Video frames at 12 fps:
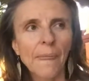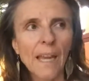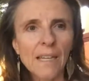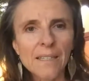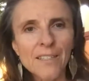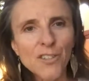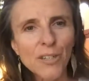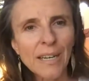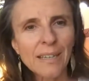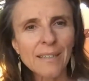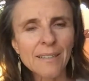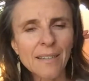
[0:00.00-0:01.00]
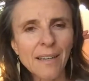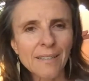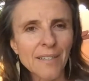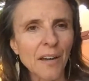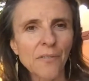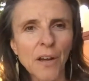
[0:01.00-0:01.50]
Initiating a
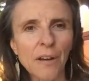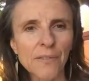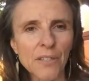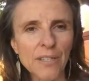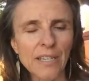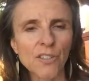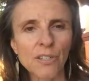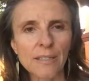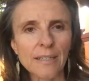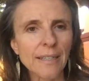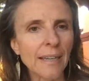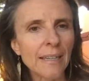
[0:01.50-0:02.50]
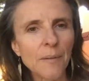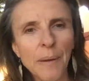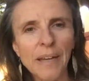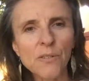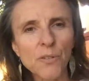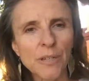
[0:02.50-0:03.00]
tough conversation, setting a
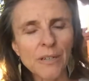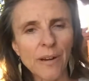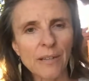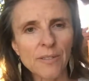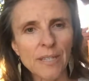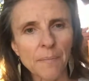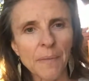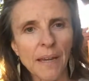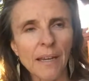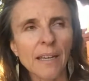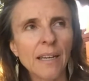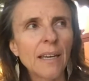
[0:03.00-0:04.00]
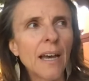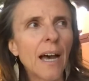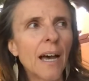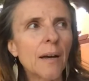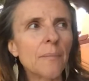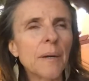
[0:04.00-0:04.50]
boundary around something,
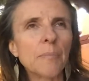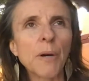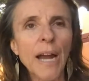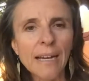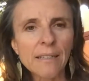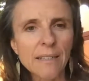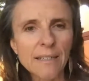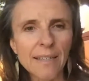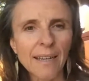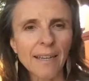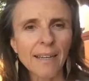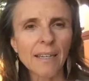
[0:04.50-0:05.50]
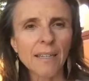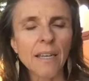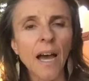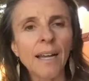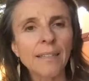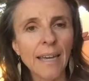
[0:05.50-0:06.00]
practicing
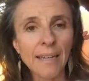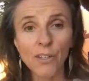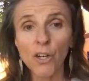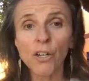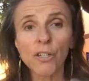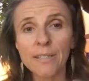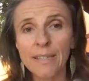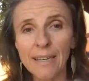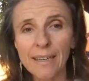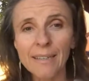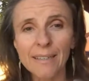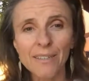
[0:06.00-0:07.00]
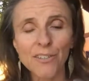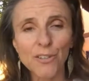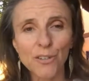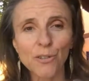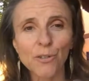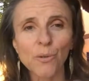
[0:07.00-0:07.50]
not getting hooked in
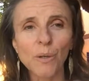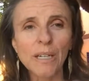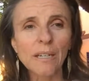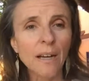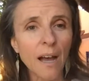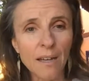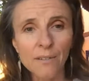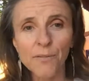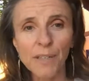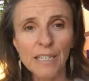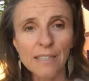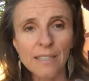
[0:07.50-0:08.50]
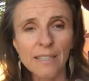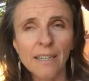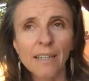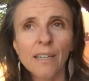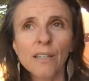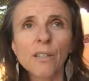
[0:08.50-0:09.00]
to conflict,
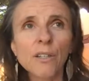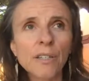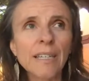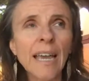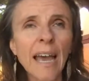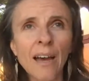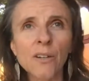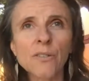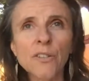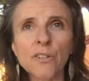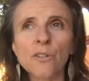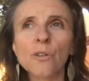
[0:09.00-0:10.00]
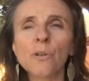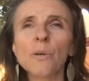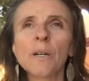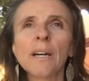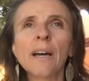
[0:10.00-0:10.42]
learning how to